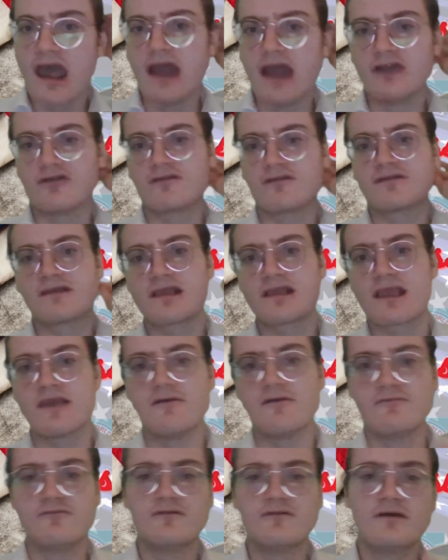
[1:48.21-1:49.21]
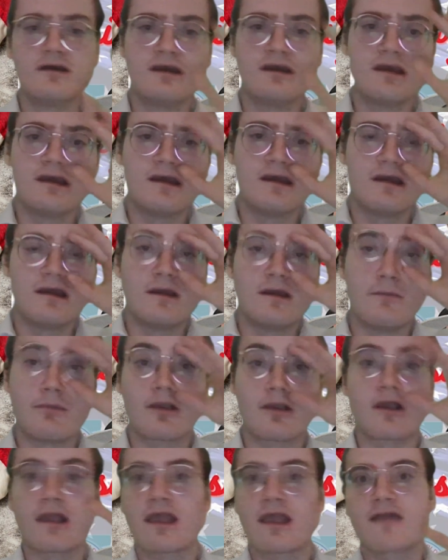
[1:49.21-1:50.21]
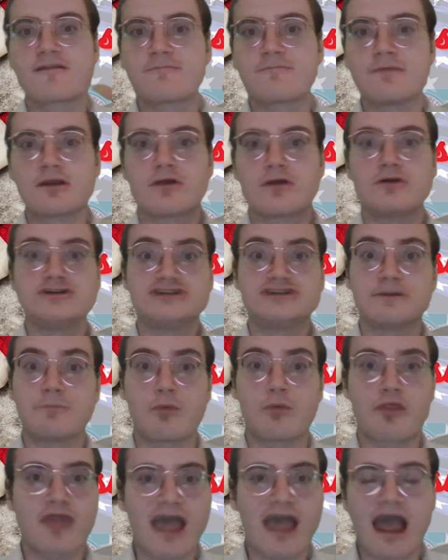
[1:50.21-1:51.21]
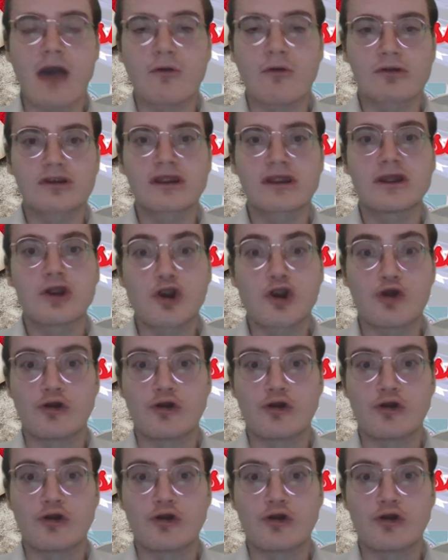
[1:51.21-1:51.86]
and just give that speakership without.